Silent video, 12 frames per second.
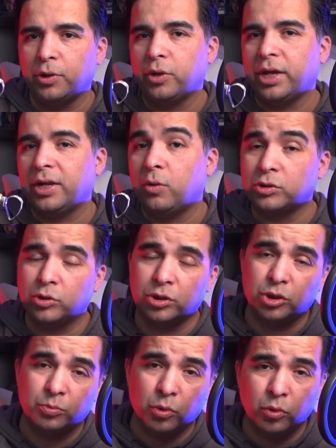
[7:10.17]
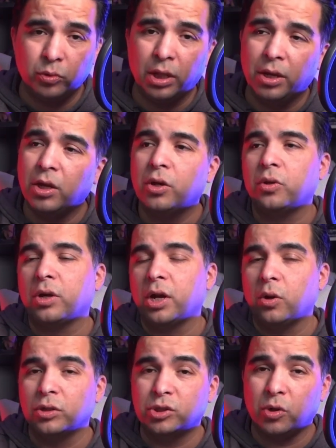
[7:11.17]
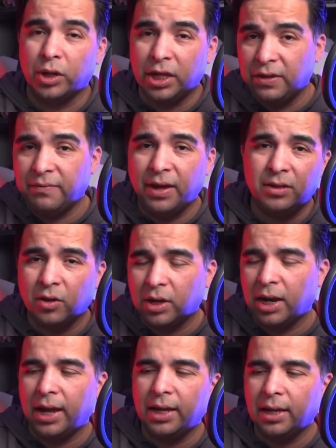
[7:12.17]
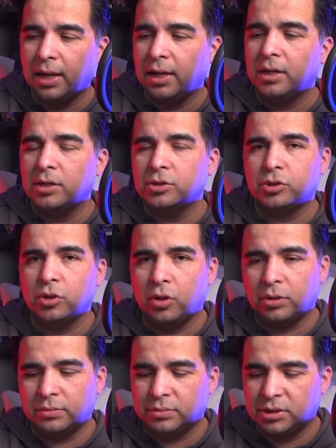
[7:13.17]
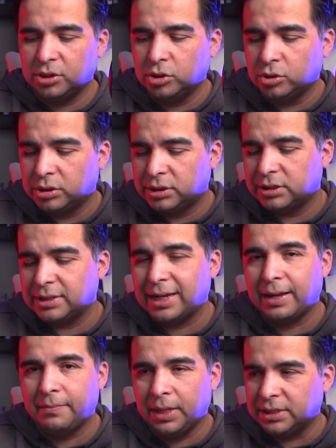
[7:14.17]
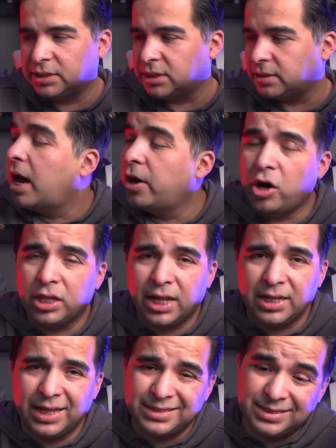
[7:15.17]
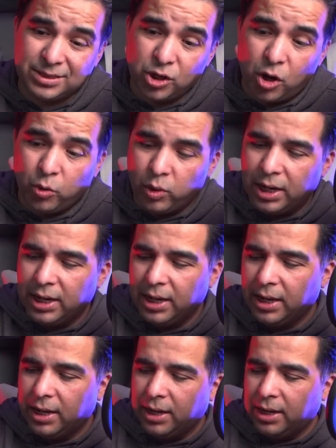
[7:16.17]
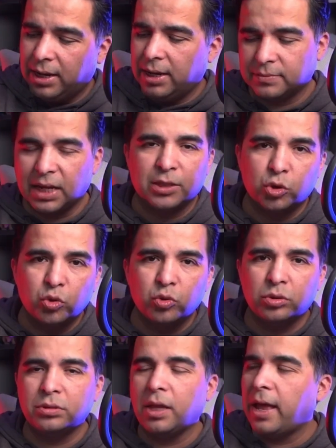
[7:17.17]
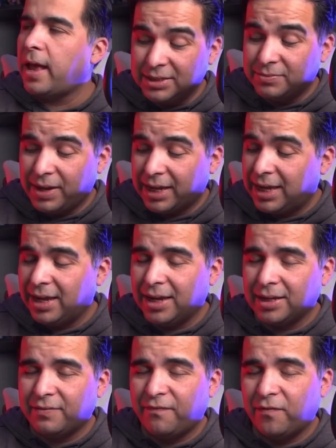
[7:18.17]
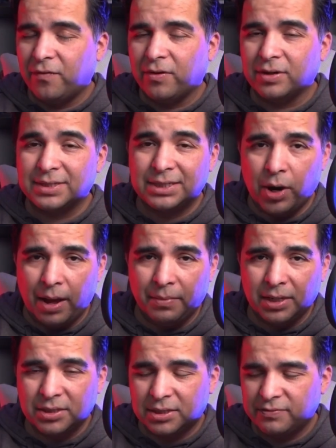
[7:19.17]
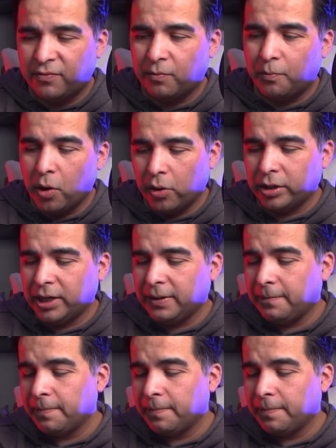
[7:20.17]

can also smooth, you can also even the clay, so it's just amazing. Another thing that's not really a tool is my kit for ceramics, for pottery.